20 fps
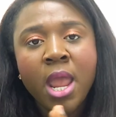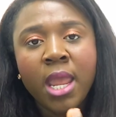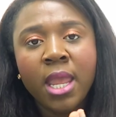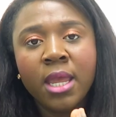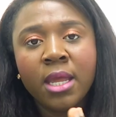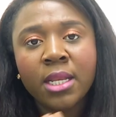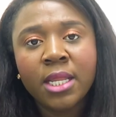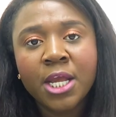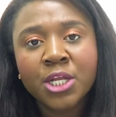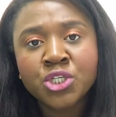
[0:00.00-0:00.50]

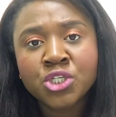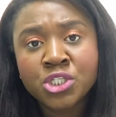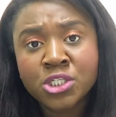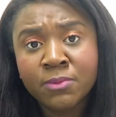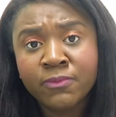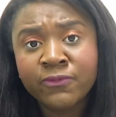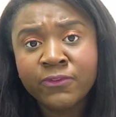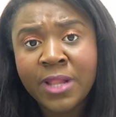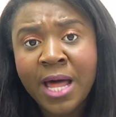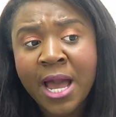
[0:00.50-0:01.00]
and get you
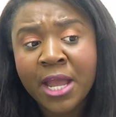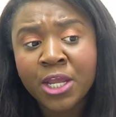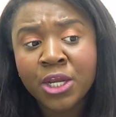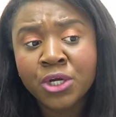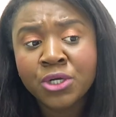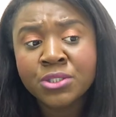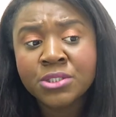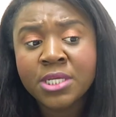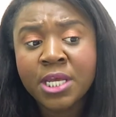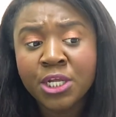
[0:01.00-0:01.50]
some
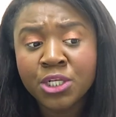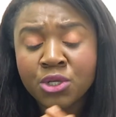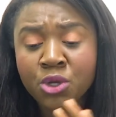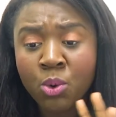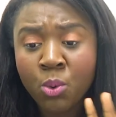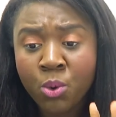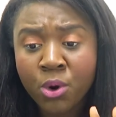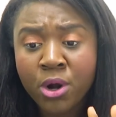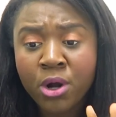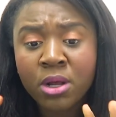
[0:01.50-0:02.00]
flyers, get
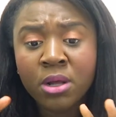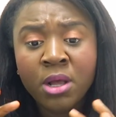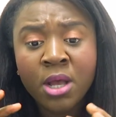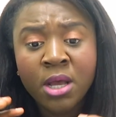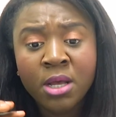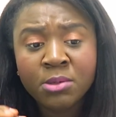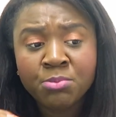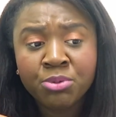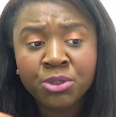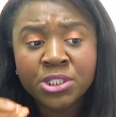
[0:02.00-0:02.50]
your work,
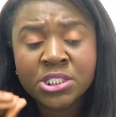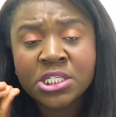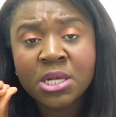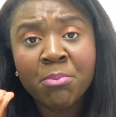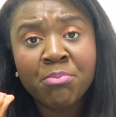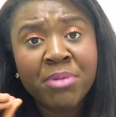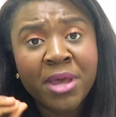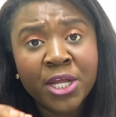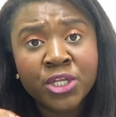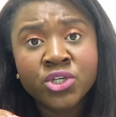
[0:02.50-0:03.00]
put
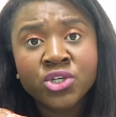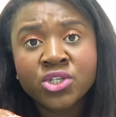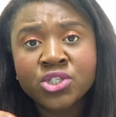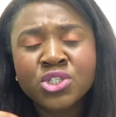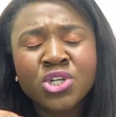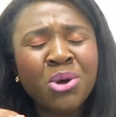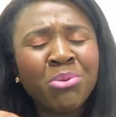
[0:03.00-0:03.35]
some pictures.